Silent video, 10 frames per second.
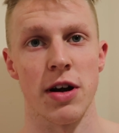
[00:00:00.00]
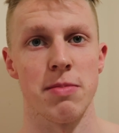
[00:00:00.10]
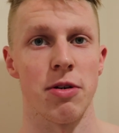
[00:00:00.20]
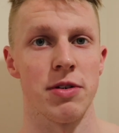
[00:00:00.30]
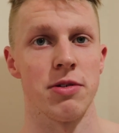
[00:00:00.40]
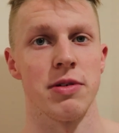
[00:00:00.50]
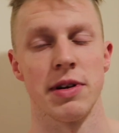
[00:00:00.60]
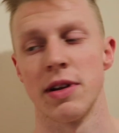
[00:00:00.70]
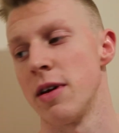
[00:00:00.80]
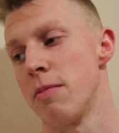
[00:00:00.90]
worried about
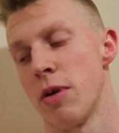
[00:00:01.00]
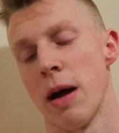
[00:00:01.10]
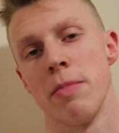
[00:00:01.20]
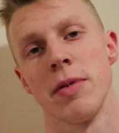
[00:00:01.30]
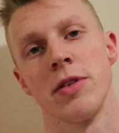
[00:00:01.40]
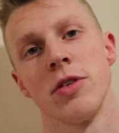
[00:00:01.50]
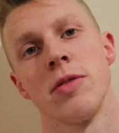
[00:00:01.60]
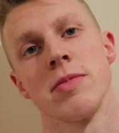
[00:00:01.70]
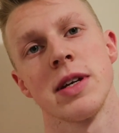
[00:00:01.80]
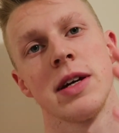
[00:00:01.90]
doing. Prep, do you know
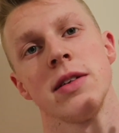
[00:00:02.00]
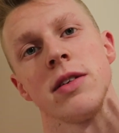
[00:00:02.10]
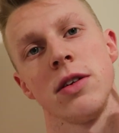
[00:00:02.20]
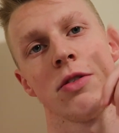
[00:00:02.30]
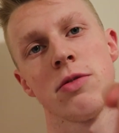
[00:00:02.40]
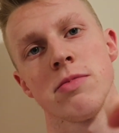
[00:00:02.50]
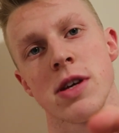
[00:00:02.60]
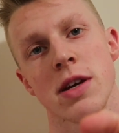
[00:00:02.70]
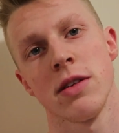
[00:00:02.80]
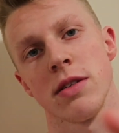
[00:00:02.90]
what I'm saying? You know what I'm
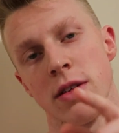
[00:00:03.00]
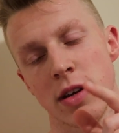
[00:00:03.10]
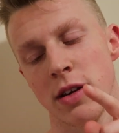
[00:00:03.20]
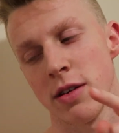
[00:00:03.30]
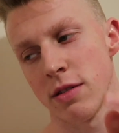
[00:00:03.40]
saying? Yeah?